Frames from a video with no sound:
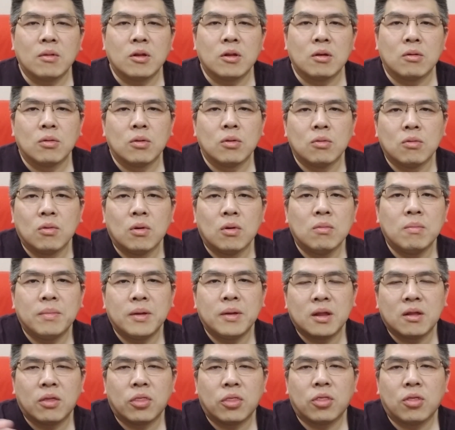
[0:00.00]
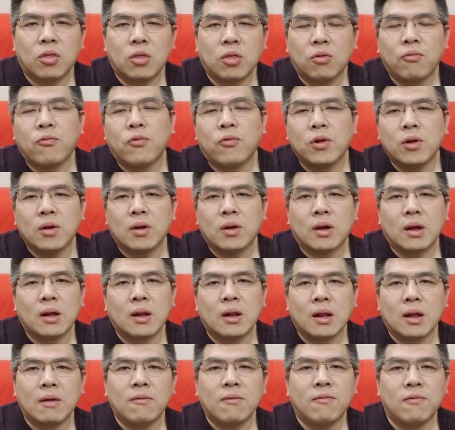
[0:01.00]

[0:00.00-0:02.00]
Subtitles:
So you won't be like a